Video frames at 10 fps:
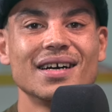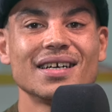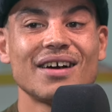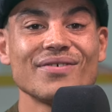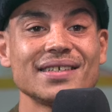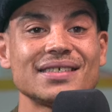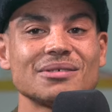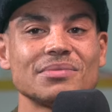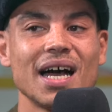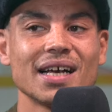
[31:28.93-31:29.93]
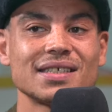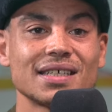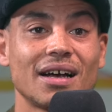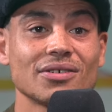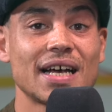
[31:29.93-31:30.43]
that racism that
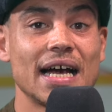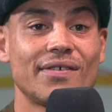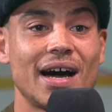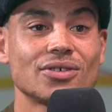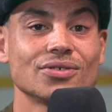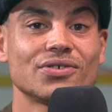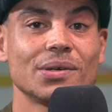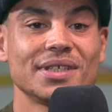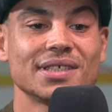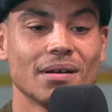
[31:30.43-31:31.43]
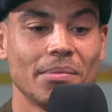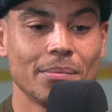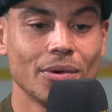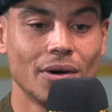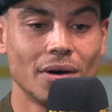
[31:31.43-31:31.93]
exists outside of our country, which is a bit
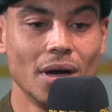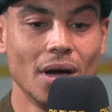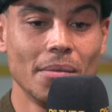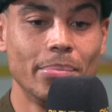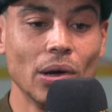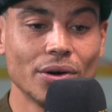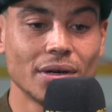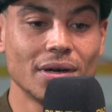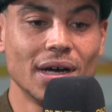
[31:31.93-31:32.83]
more blunt,